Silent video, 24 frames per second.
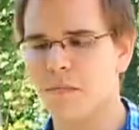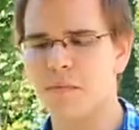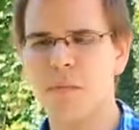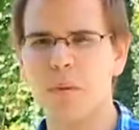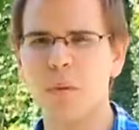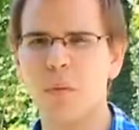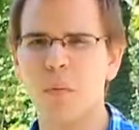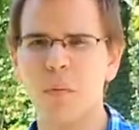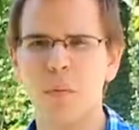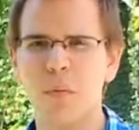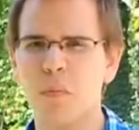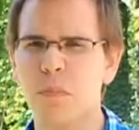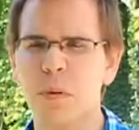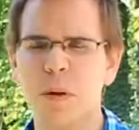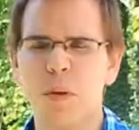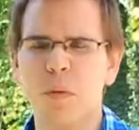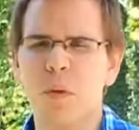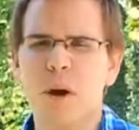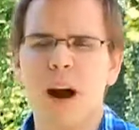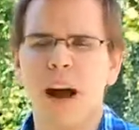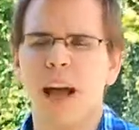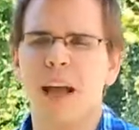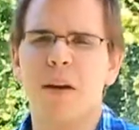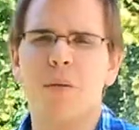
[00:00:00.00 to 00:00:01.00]
But,
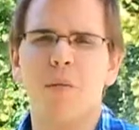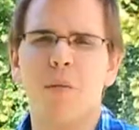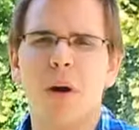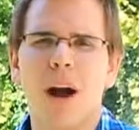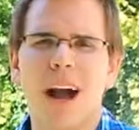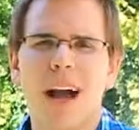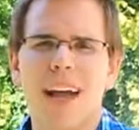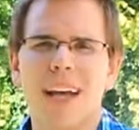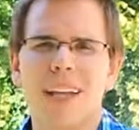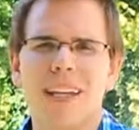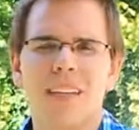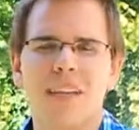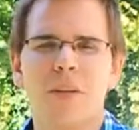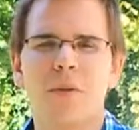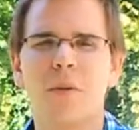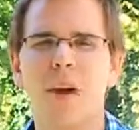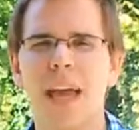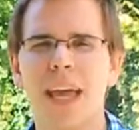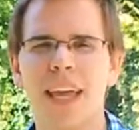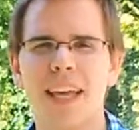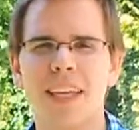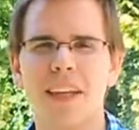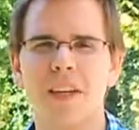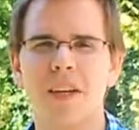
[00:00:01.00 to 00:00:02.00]
but why? Why do you
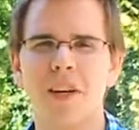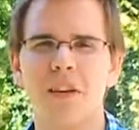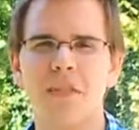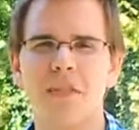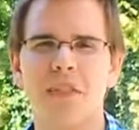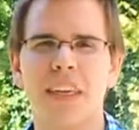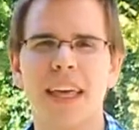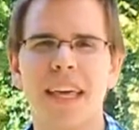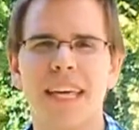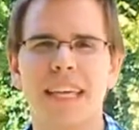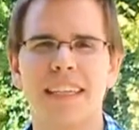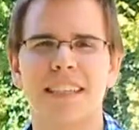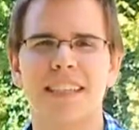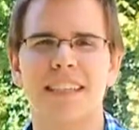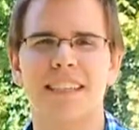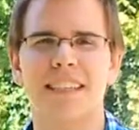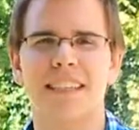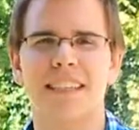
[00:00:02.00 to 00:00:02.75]
hate good things?